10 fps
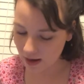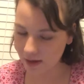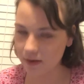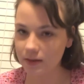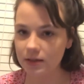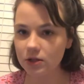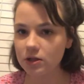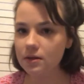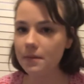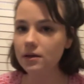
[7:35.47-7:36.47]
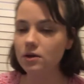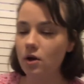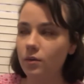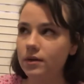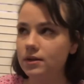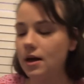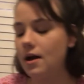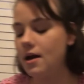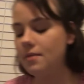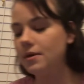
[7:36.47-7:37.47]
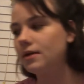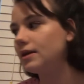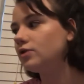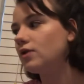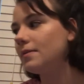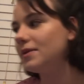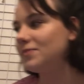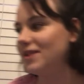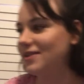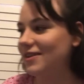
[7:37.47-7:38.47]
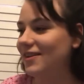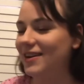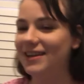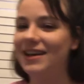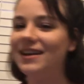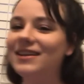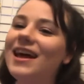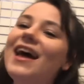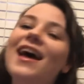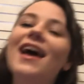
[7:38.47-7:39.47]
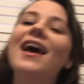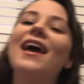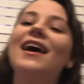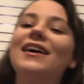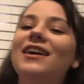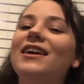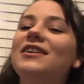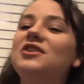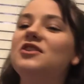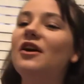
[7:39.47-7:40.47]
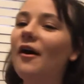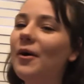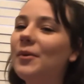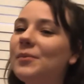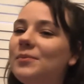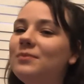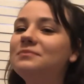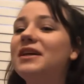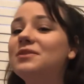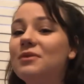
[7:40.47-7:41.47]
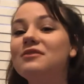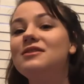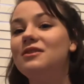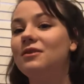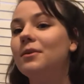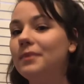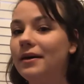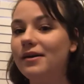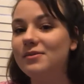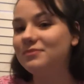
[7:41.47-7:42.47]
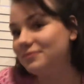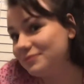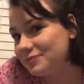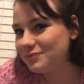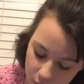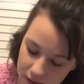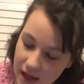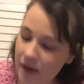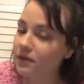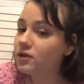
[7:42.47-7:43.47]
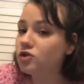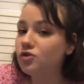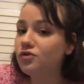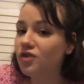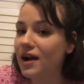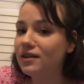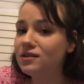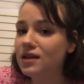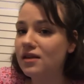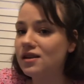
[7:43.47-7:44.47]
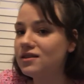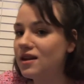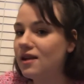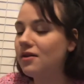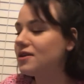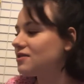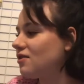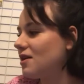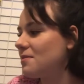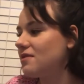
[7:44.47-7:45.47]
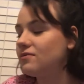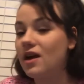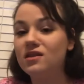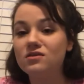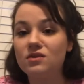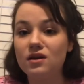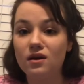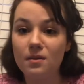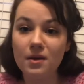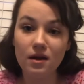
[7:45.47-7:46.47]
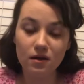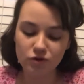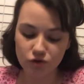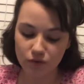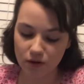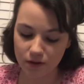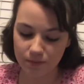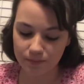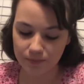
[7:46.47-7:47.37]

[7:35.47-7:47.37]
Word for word: I got stitches in my toe one time because I dropped a blender on it and you know, it's personal, but I only have like two friends. As I said, I lost a lot of my friends when I cut my hair short.